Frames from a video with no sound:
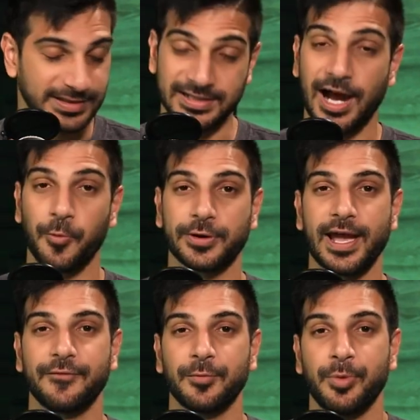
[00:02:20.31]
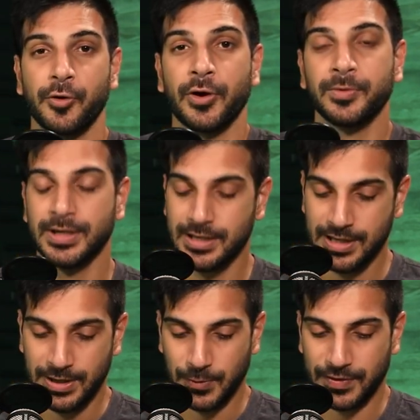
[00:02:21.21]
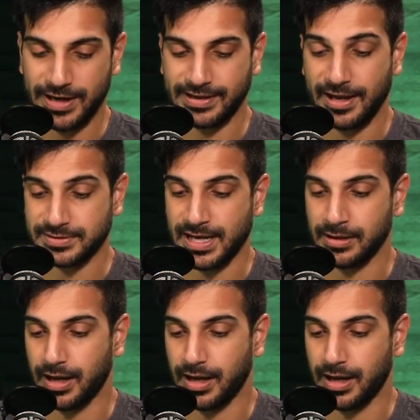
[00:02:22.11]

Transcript: did not work out for Burrow with that countdown.